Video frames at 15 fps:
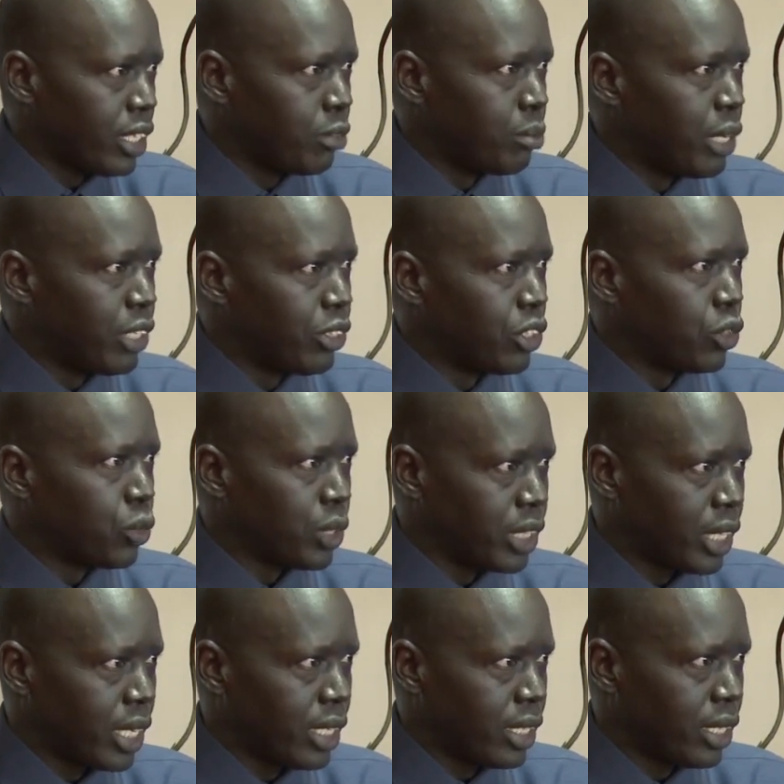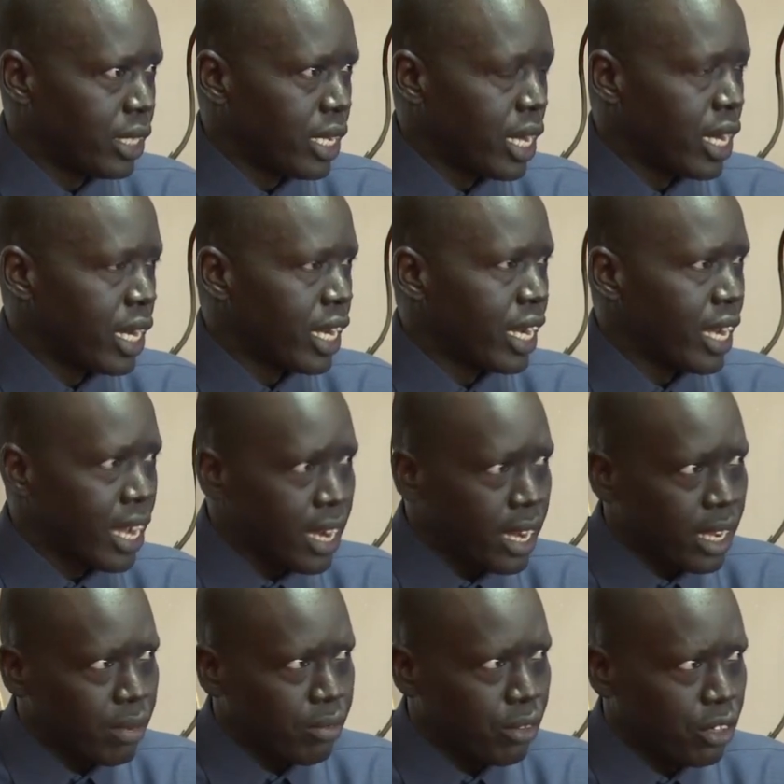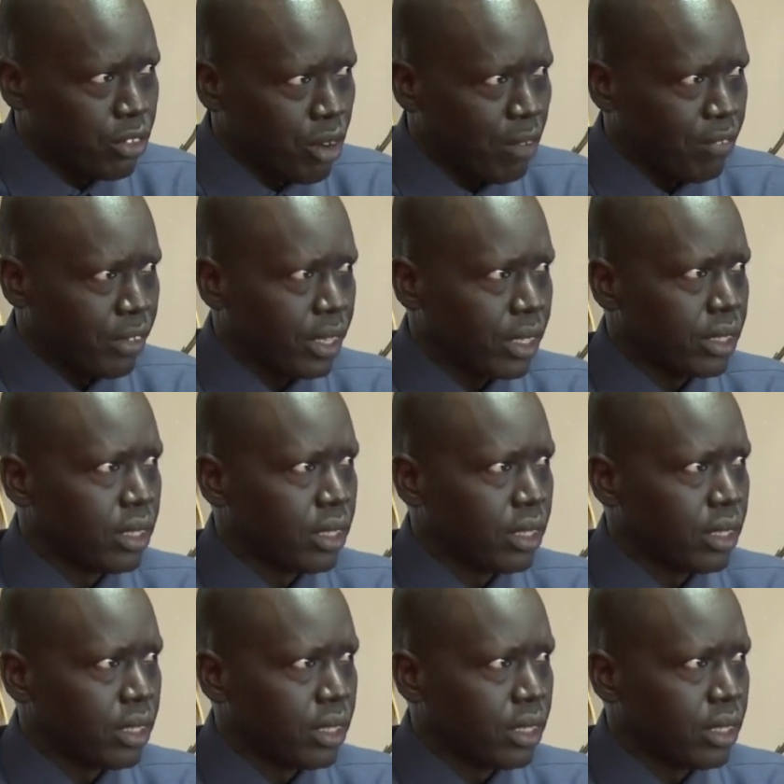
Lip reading: It's based in Switzerland. They are a carrier for traffic.